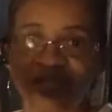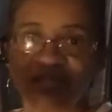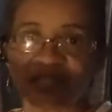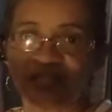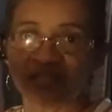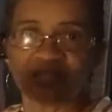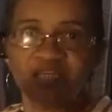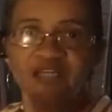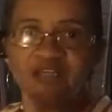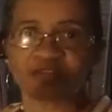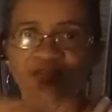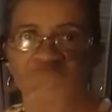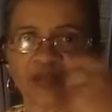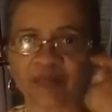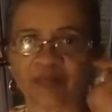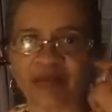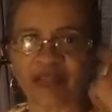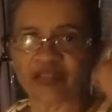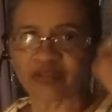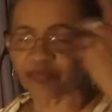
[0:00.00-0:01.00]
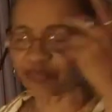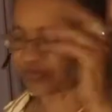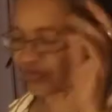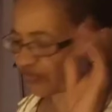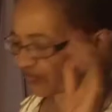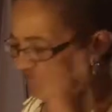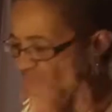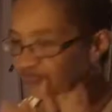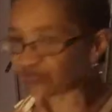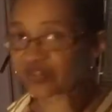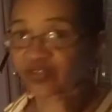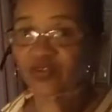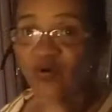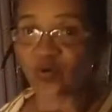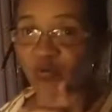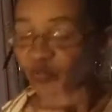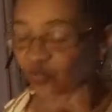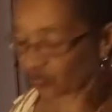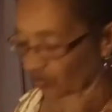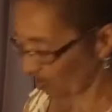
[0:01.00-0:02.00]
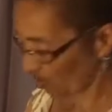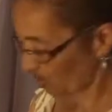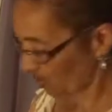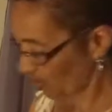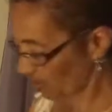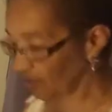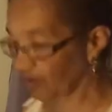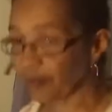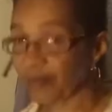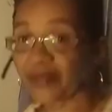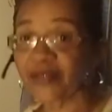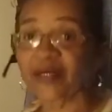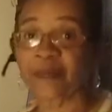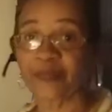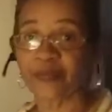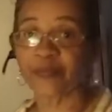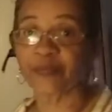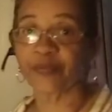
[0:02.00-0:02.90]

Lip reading: anything either. They make the price as they go. They make up the